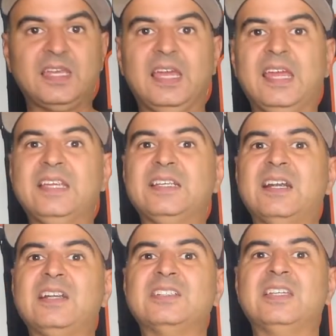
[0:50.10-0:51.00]

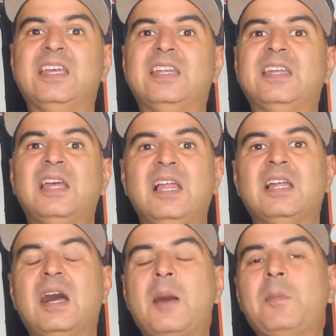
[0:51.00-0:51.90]
And
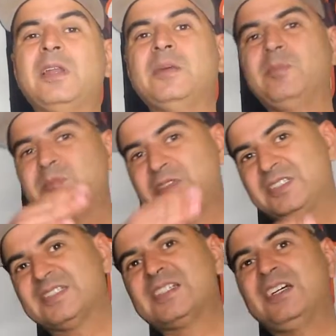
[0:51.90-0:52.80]
I'm going to
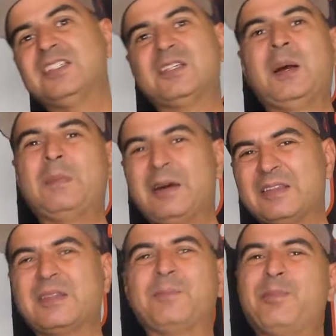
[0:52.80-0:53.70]
discuss
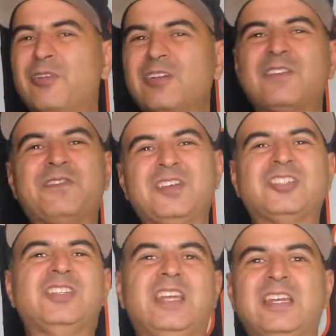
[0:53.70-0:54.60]
about the poor
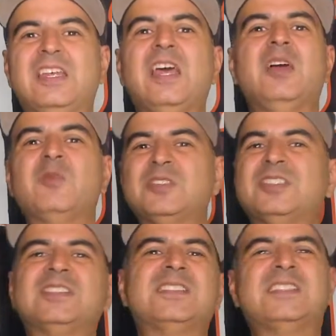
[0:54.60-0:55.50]
officiating.
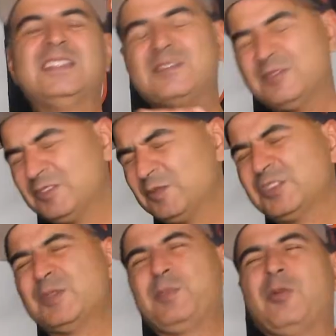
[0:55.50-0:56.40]
This was
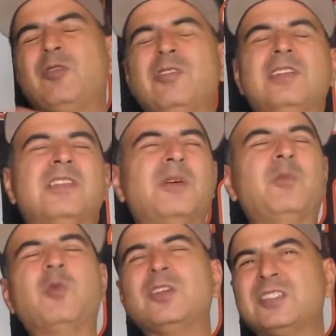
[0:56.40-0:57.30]
the
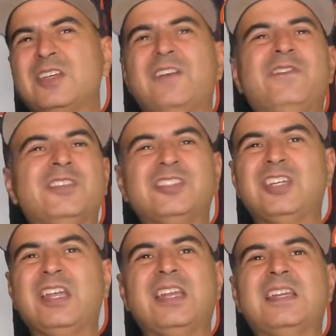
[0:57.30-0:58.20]
worst
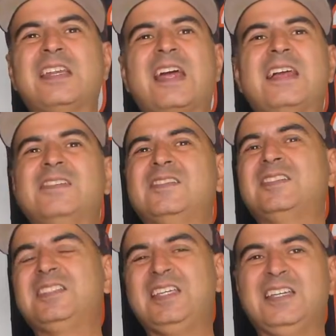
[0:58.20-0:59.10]
officiating I've
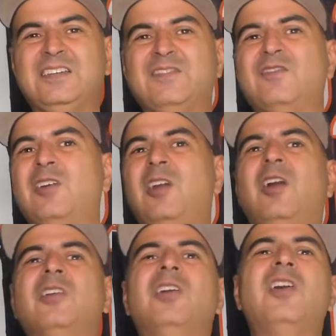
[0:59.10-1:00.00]
seen for
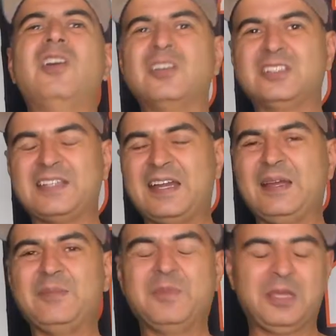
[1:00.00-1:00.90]
a long
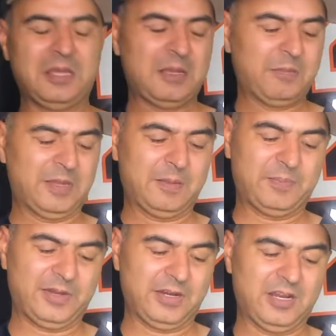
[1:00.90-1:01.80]
time, man.
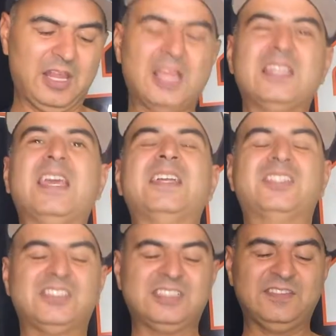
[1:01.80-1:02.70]
But yeah,
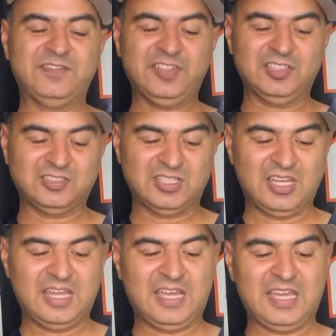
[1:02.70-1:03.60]
Justin Fields,
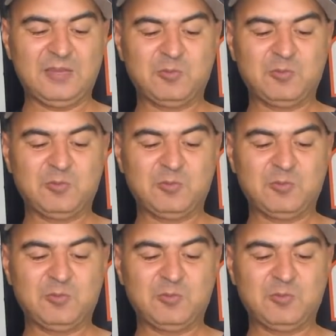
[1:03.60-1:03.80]
he